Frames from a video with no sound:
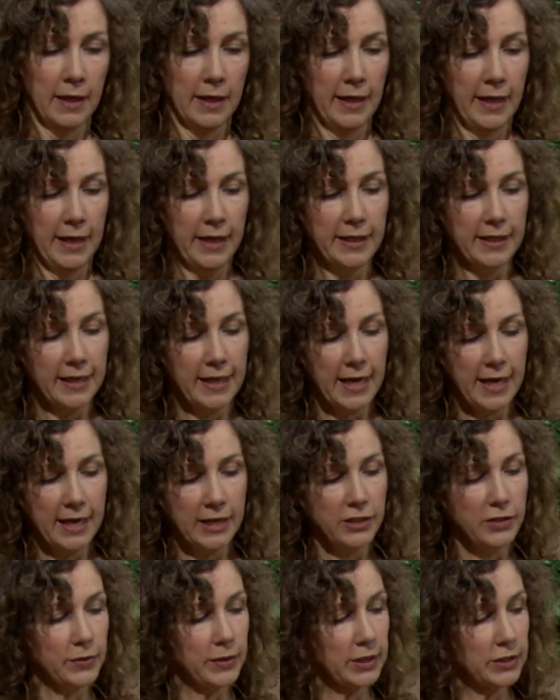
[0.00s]
And
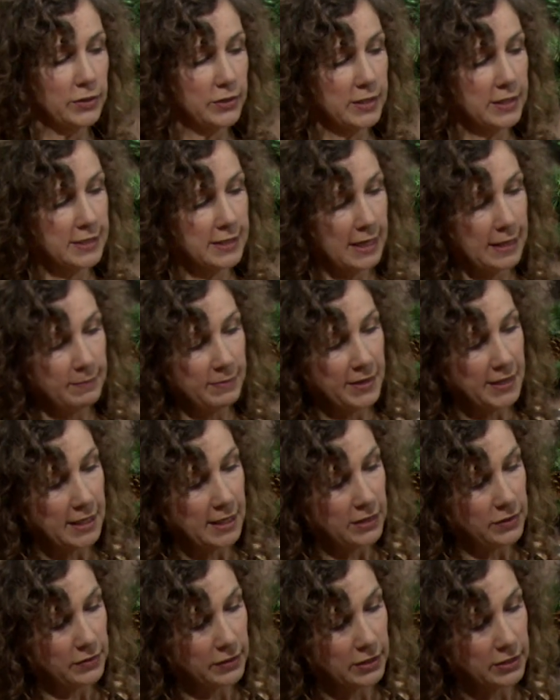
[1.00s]
again, you can do the same thing.
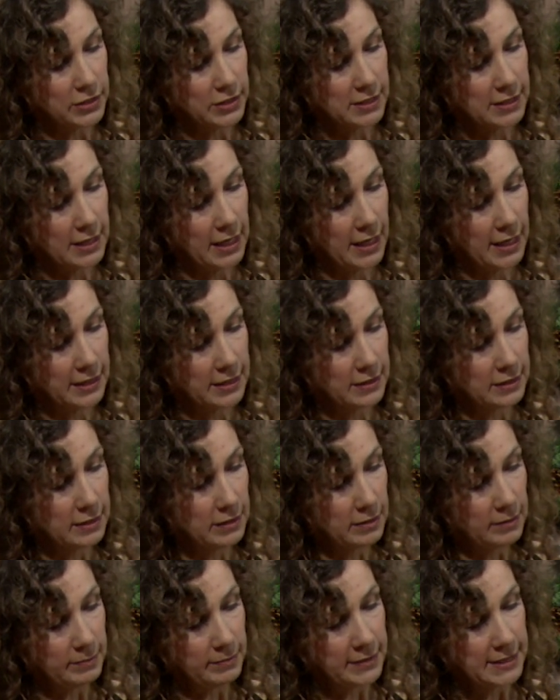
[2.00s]
You can just cut
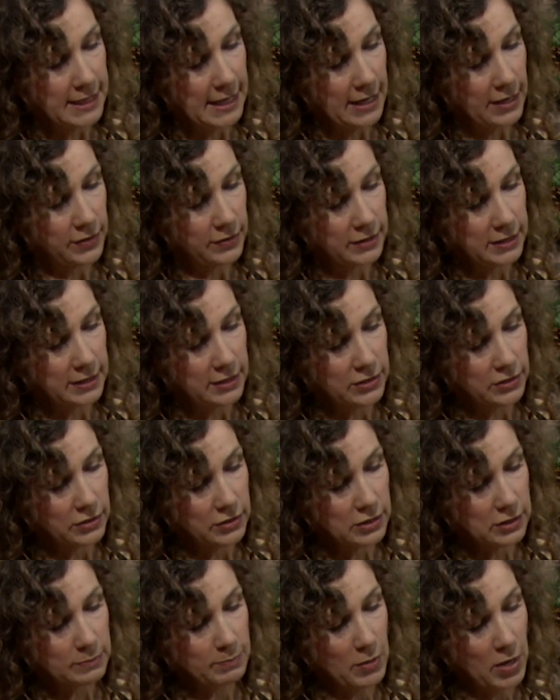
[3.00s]
them down into
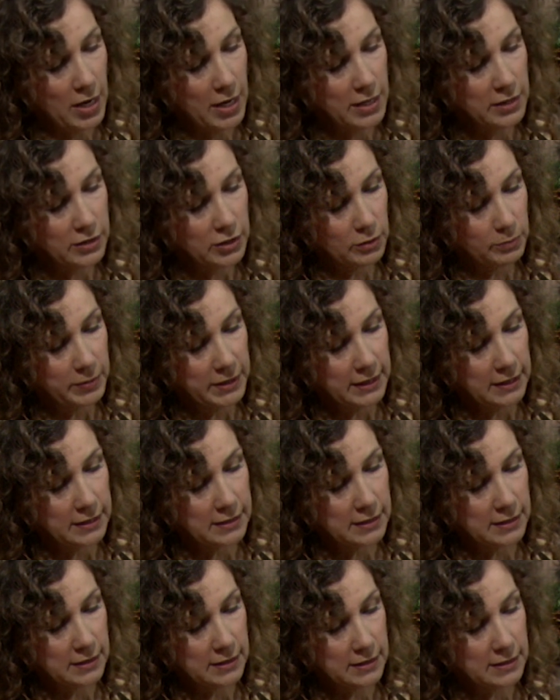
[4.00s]
smaller
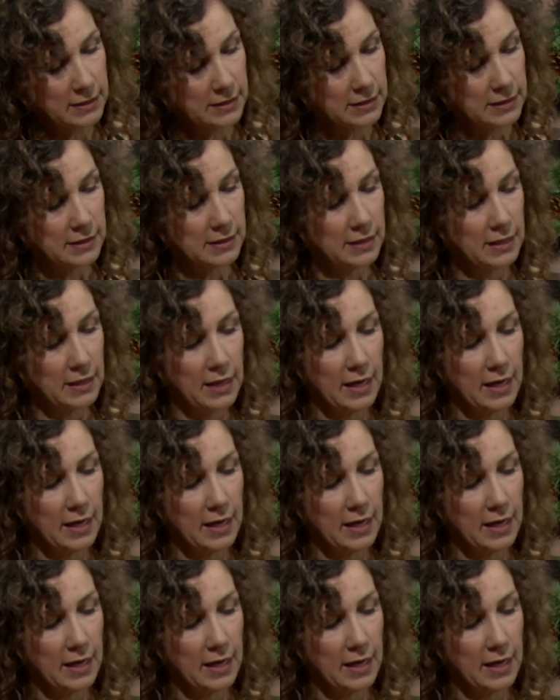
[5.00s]
pieces.